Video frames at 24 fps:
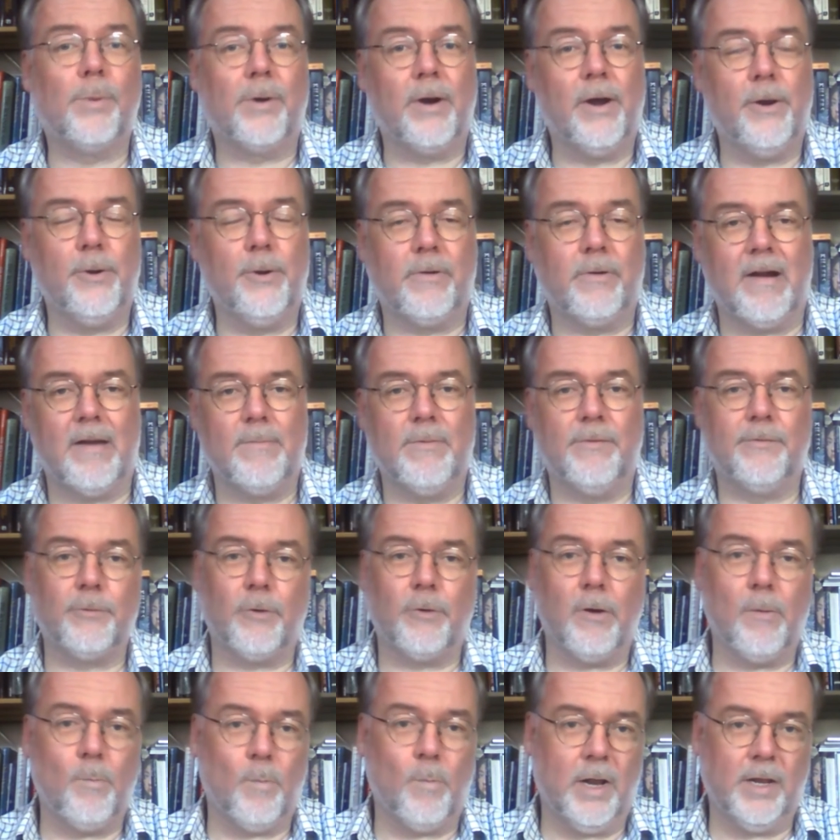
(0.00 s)
programme of
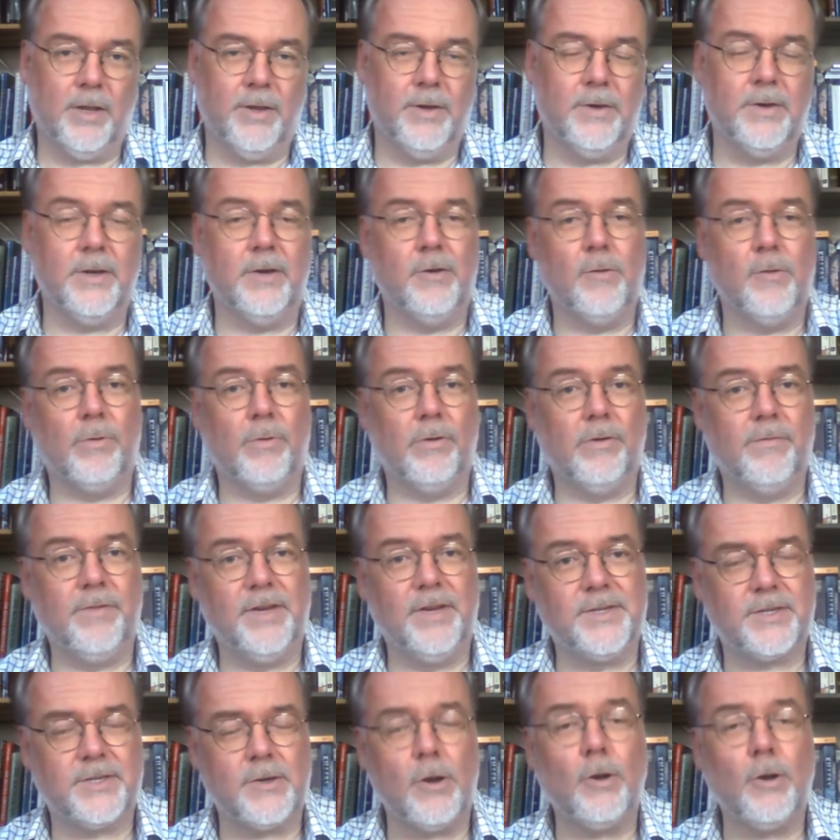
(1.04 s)
Cromwell and a number of
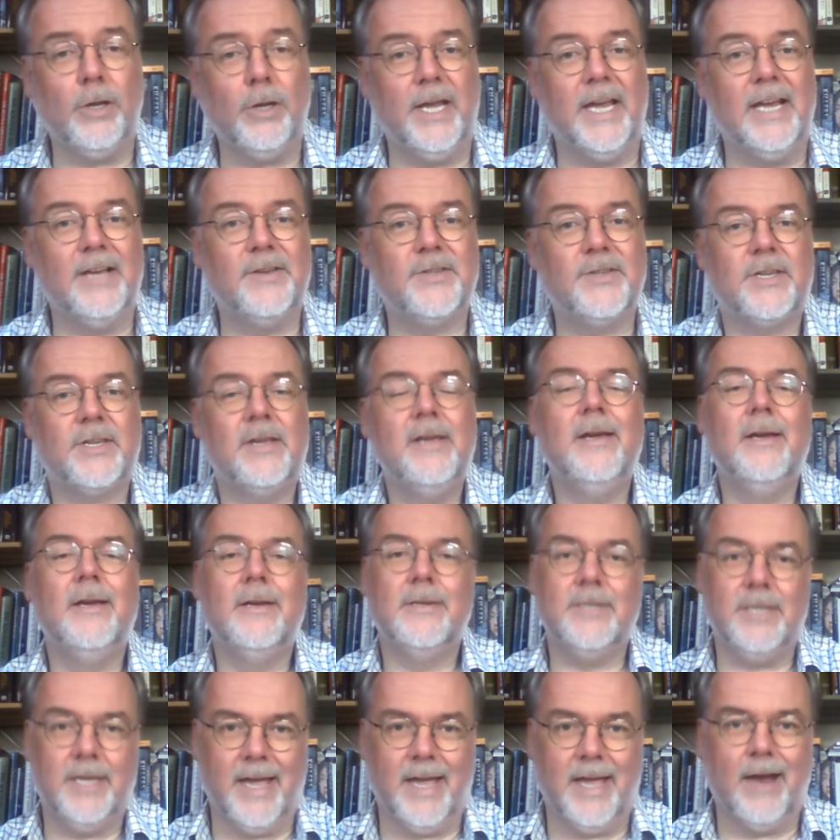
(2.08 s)
his colleagues
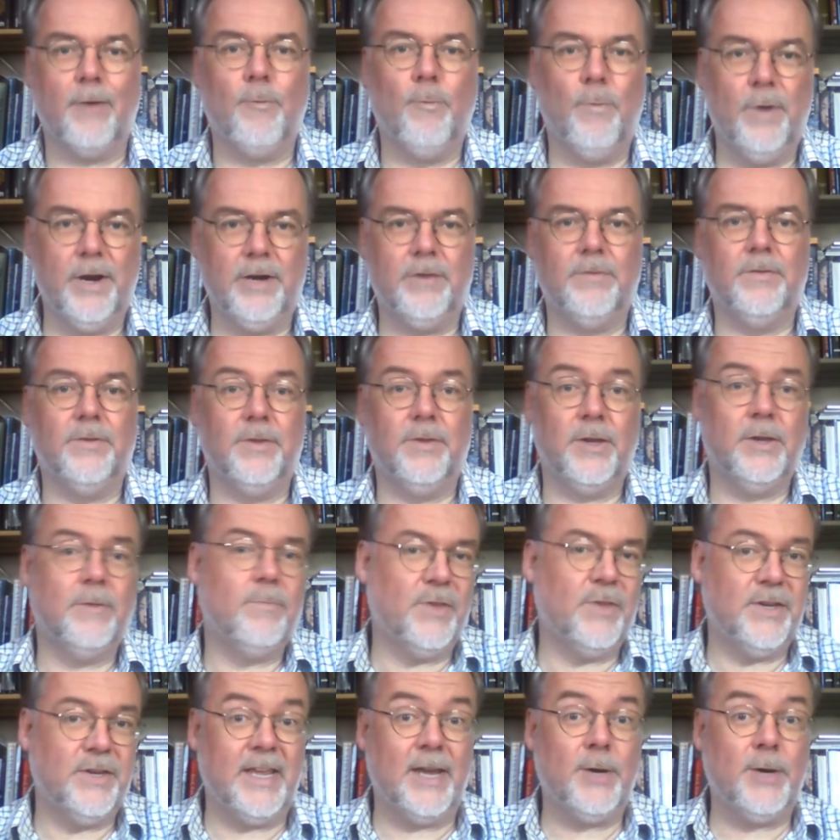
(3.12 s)
to get rid of the,
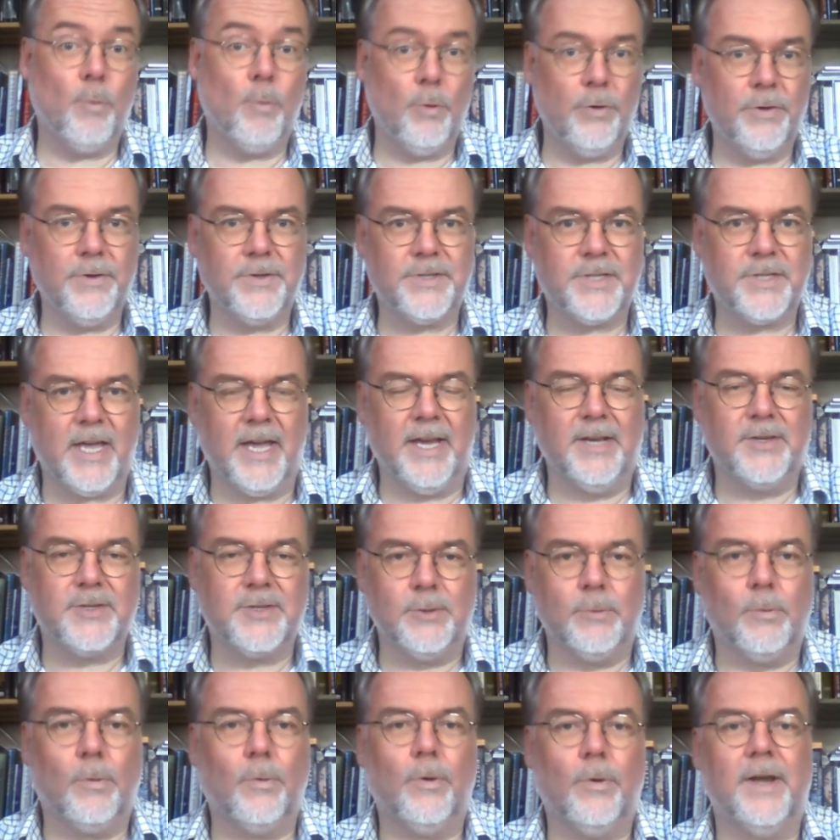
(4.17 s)
the dead wood as they
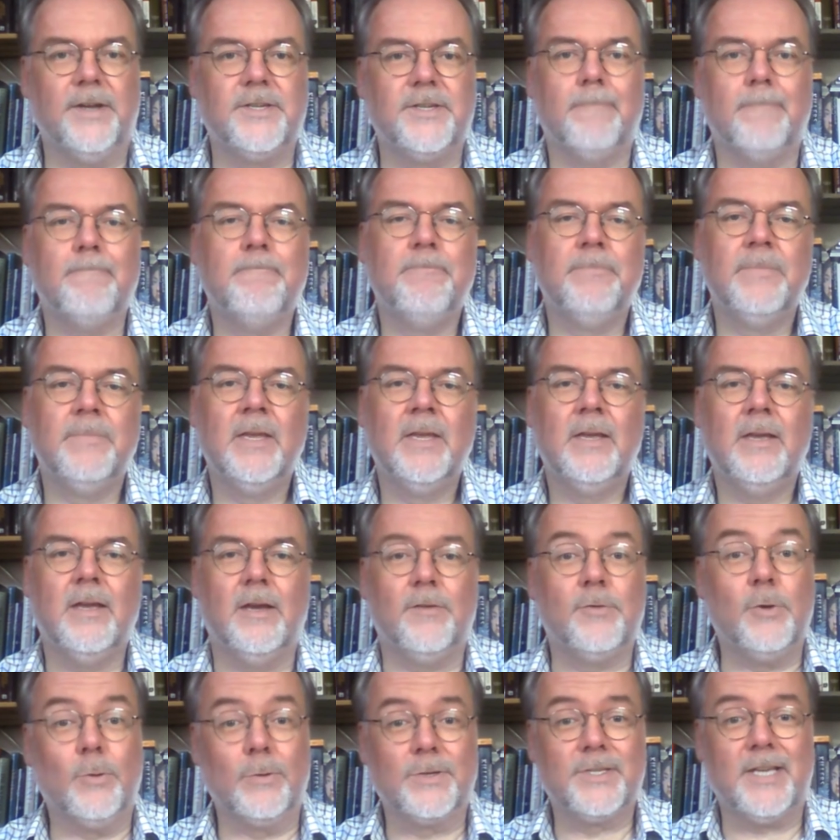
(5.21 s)
saw it.
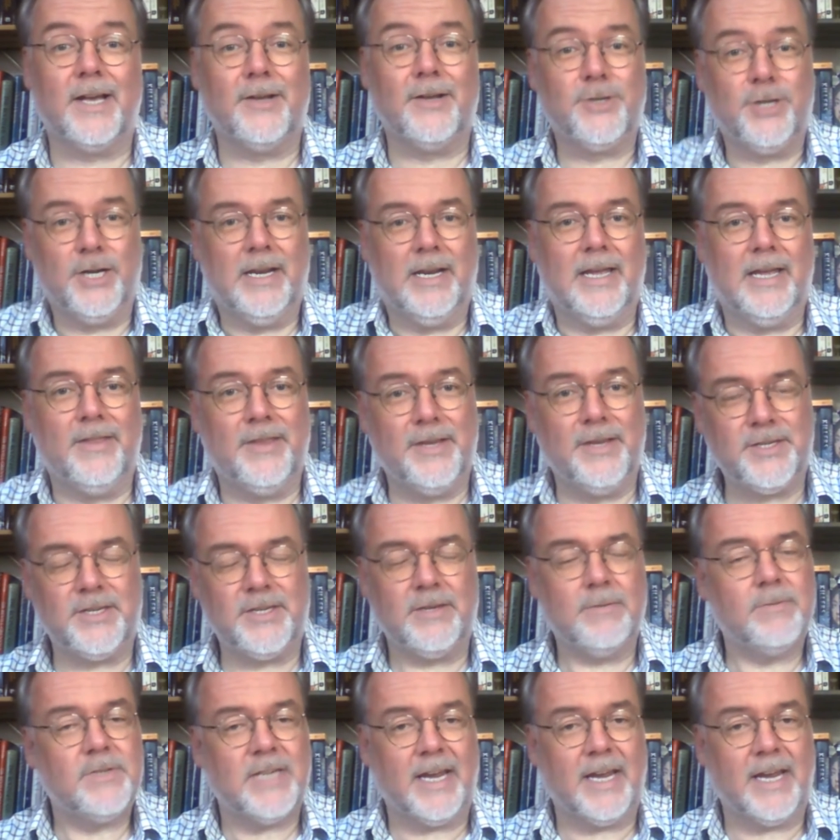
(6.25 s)
Of course, actually, this